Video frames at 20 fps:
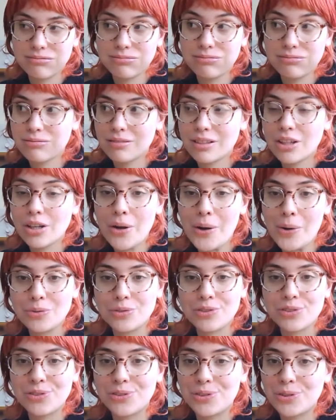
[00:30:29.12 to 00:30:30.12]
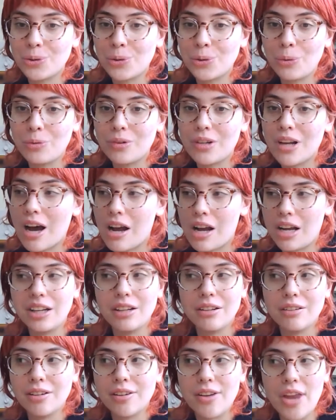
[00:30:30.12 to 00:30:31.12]
close to
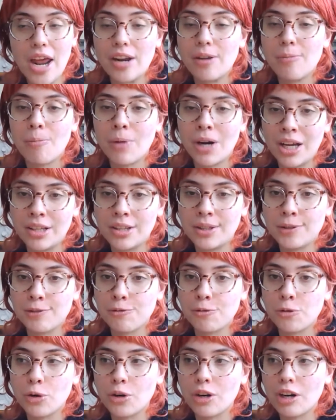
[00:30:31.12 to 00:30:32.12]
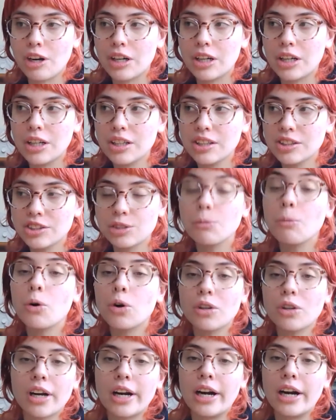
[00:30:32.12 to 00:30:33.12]
9-10 months for
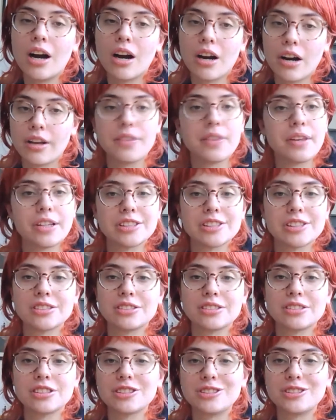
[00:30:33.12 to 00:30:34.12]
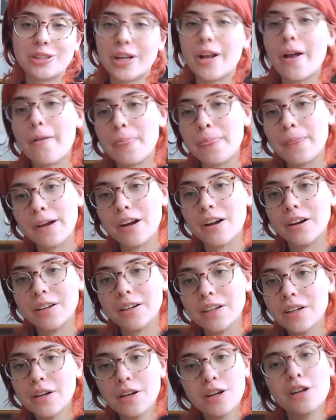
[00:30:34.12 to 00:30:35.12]
smaller artists to get their